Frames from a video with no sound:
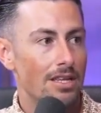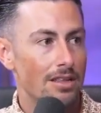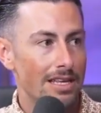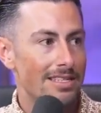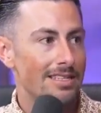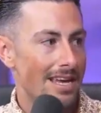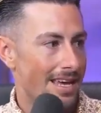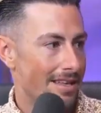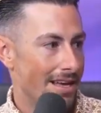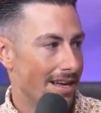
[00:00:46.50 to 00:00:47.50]

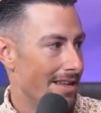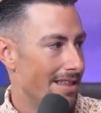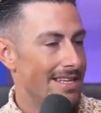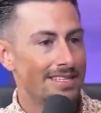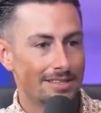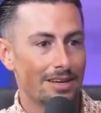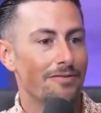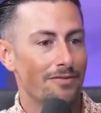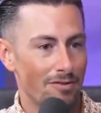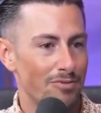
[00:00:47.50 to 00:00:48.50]
this
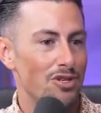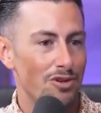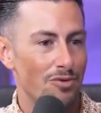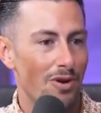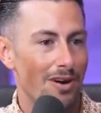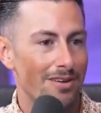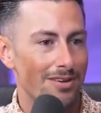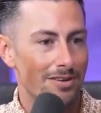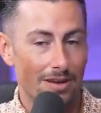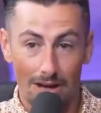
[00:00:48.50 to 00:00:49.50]
confirms who you are.
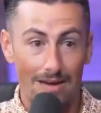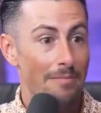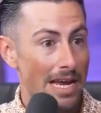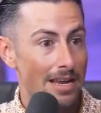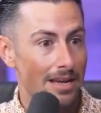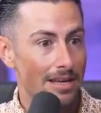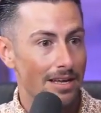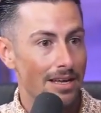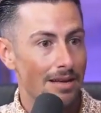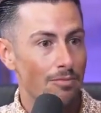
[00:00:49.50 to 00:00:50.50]
You're like, I've made it.
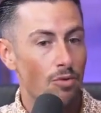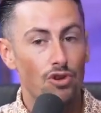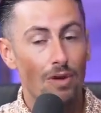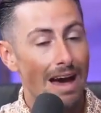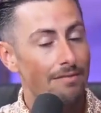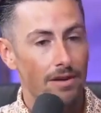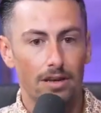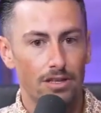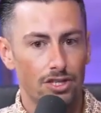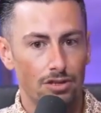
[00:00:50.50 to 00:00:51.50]
But when you have none
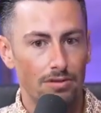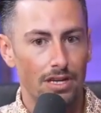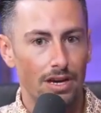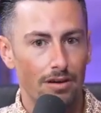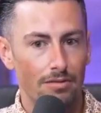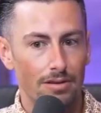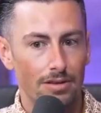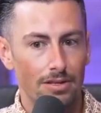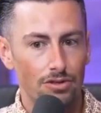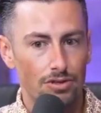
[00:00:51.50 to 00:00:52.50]
of the studio,
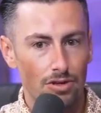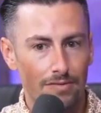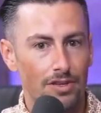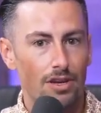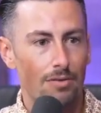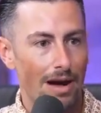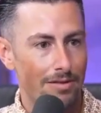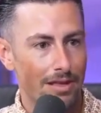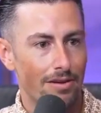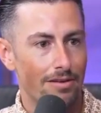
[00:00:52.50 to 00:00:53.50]
you still have to go
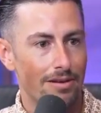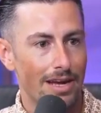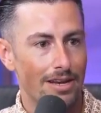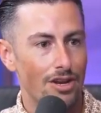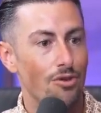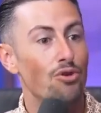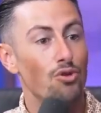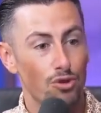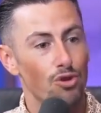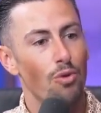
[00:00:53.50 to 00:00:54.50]
out there and know
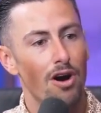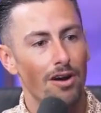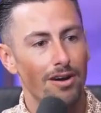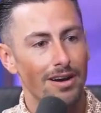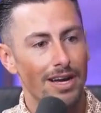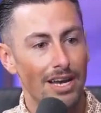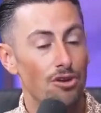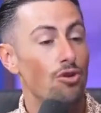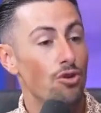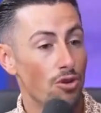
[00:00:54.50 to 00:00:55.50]
who you are. I
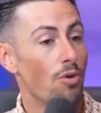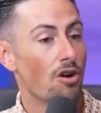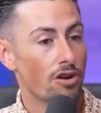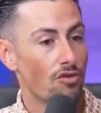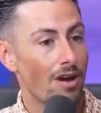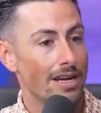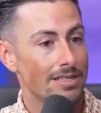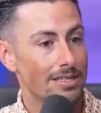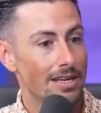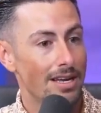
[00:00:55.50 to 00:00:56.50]
knew who you are in
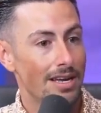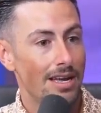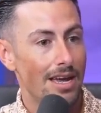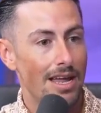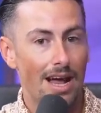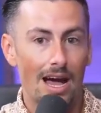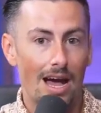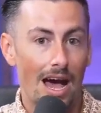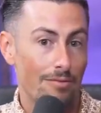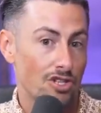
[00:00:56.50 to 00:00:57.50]
Christ. Yeah. And
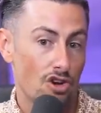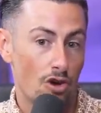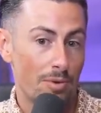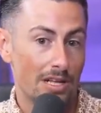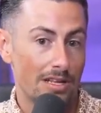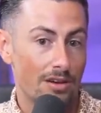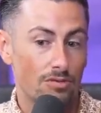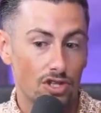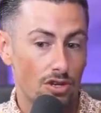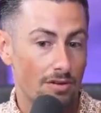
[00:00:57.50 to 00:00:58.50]
I was a carpet cleaner. It
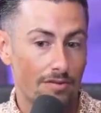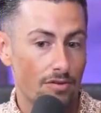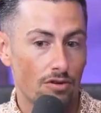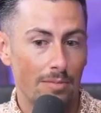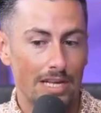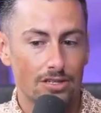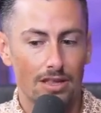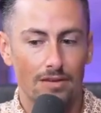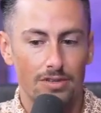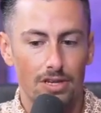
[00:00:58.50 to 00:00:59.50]
was so difficult, man. So I'd
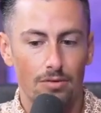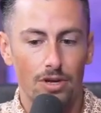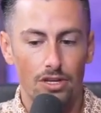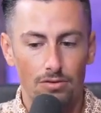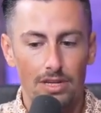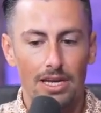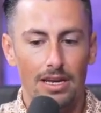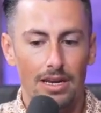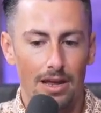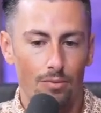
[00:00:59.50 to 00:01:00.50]
love to know what you did
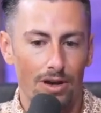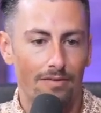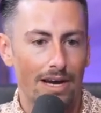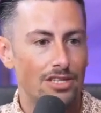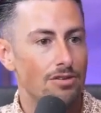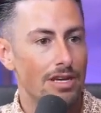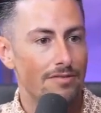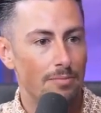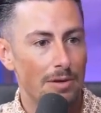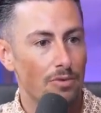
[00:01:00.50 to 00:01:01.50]
and what advice you
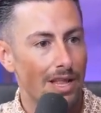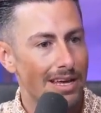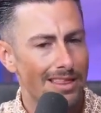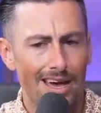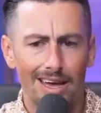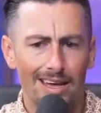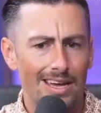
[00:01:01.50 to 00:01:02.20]
give to people like that,